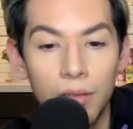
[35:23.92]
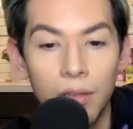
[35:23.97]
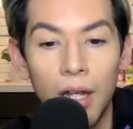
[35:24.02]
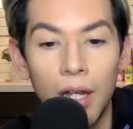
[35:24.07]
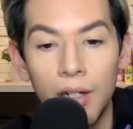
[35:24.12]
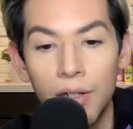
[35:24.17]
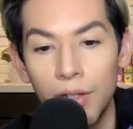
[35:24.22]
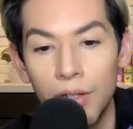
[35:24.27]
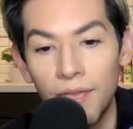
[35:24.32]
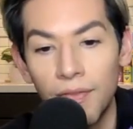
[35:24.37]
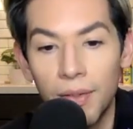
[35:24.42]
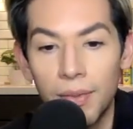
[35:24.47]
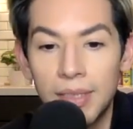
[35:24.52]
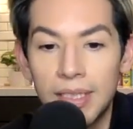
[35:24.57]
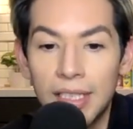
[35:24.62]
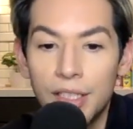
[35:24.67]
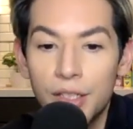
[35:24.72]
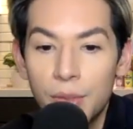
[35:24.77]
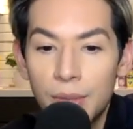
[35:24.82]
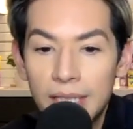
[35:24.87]
I don't know if I would
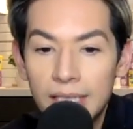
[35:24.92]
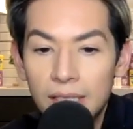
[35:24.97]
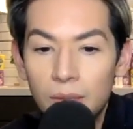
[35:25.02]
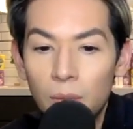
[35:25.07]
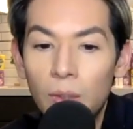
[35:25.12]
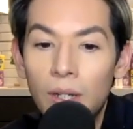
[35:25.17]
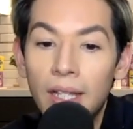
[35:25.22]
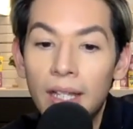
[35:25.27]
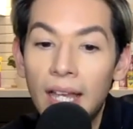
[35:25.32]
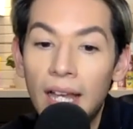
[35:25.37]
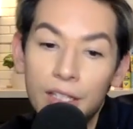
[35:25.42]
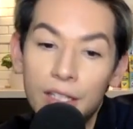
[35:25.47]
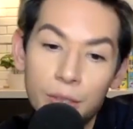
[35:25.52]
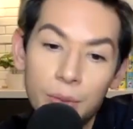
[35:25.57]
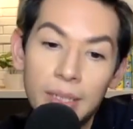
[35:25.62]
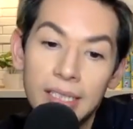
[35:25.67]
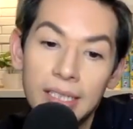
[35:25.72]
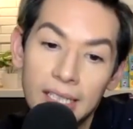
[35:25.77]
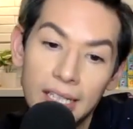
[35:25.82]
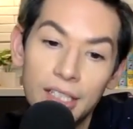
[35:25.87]
say Teresa. Well, yeah,
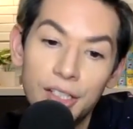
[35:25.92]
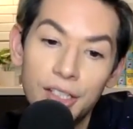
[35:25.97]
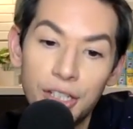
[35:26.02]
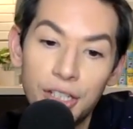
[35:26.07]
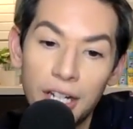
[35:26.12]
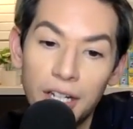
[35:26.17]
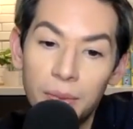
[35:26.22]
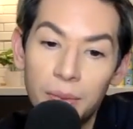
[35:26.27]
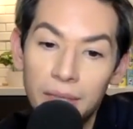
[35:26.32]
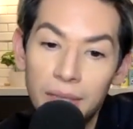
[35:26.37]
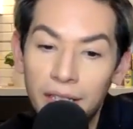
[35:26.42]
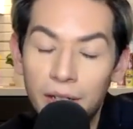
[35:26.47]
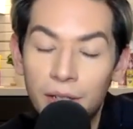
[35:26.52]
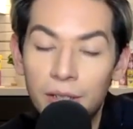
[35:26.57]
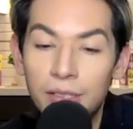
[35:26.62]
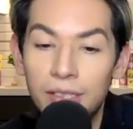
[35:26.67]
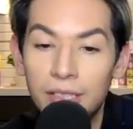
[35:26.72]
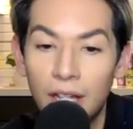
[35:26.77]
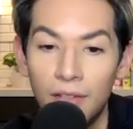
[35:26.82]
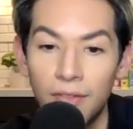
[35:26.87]
Teresa is genuinely
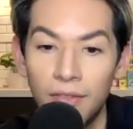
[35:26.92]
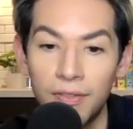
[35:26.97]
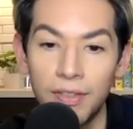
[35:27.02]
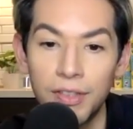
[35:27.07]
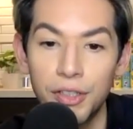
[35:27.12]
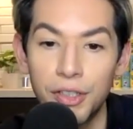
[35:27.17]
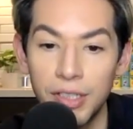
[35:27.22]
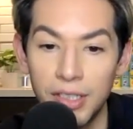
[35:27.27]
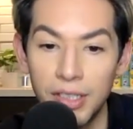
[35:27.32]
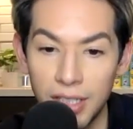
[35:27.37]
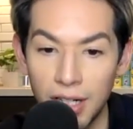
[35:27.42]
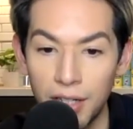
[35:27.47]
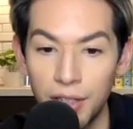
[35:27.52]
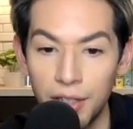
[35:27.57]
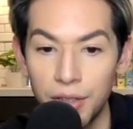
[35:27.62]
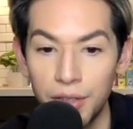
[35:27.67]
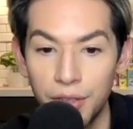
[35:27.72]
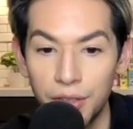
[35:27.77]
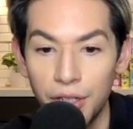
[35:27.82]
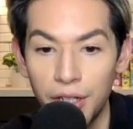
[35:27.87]
herself, and she's
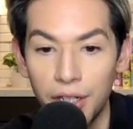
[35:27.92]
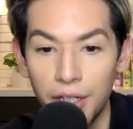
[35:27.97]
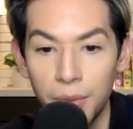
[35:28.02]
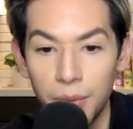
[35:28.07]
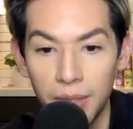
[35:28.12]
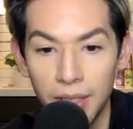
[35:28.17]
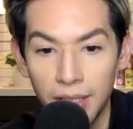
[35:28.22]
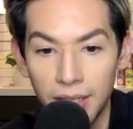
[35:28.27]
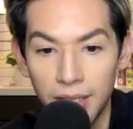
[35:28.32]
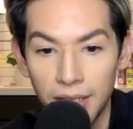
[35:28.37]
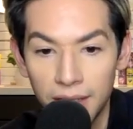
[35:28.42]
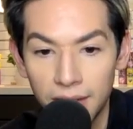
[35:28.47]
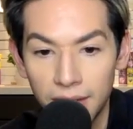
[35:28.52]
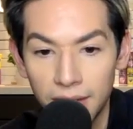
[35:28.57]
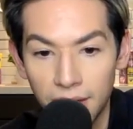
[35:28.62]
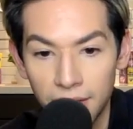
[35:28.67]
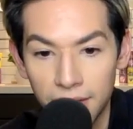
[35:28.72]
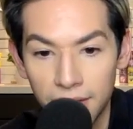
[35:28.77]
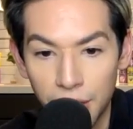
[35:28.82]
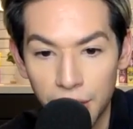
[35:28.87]
genu genuinely
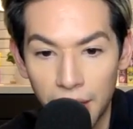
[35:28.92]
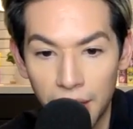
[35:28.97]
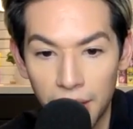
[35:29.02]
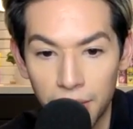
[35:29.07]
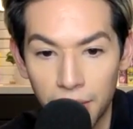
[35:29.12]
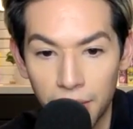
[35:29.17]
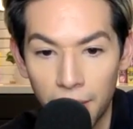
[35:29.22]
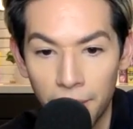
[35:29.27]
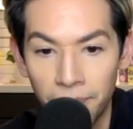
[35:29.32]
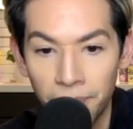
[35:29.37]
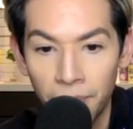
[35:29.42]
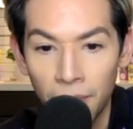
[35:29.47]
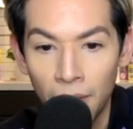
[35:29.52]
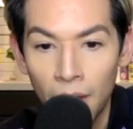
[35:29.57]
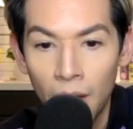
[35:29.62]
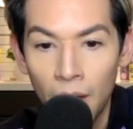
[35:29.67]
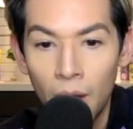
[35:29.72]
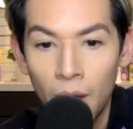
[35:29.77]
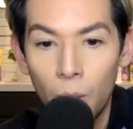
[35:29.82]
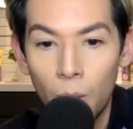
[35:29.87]
a scarecrow.
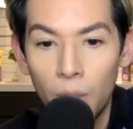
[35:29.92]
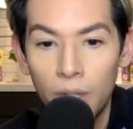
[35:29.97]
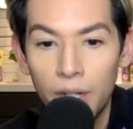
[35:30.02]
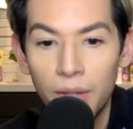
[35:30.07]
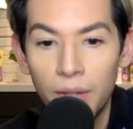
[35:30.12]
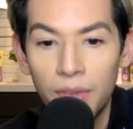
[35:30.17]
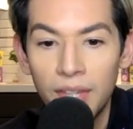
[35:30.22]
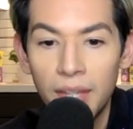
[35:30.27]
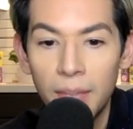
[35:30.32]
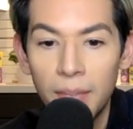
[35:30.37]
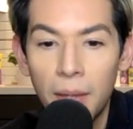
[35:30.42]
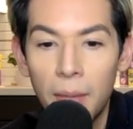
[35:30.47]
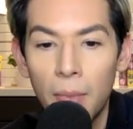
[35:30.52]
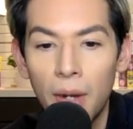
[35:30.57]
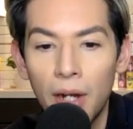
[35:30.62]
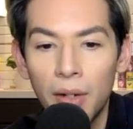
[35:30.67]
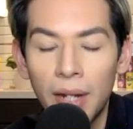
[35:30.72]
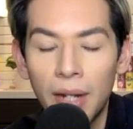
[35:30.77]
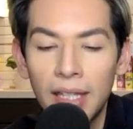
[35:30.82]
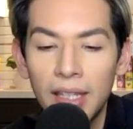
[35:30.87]
What do you think about
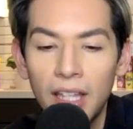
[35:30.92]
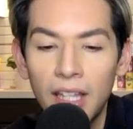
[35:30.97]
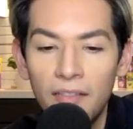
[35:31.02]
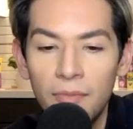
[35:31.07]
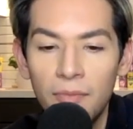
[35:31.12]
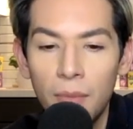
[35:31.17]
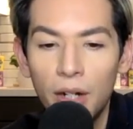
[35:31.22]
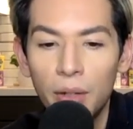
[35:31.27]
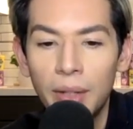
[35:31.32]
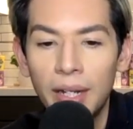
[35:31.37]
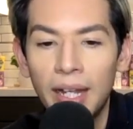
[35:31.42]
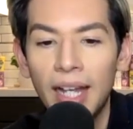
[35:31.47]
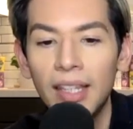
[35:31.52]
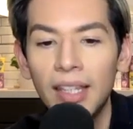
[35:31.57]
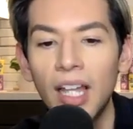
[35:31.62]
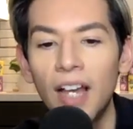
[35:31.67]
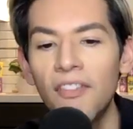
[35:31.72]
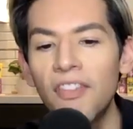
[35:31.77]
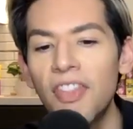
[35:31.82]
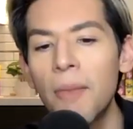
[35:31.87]
Margaret? I love Margaret. I
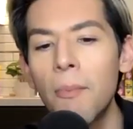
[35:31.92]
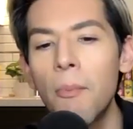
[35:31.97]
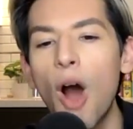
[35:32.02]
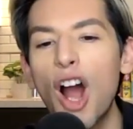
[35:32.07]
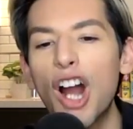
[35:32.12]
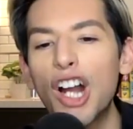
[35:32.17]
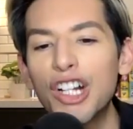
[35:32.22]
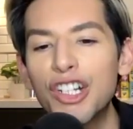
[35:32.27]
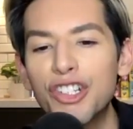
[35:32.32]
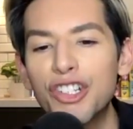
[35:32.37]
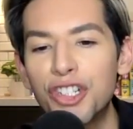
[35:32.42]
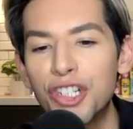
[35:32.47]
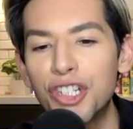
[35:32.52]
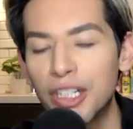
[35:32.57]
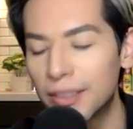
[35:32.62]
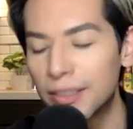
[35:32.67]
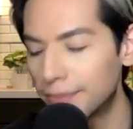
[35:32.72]
love the Marge.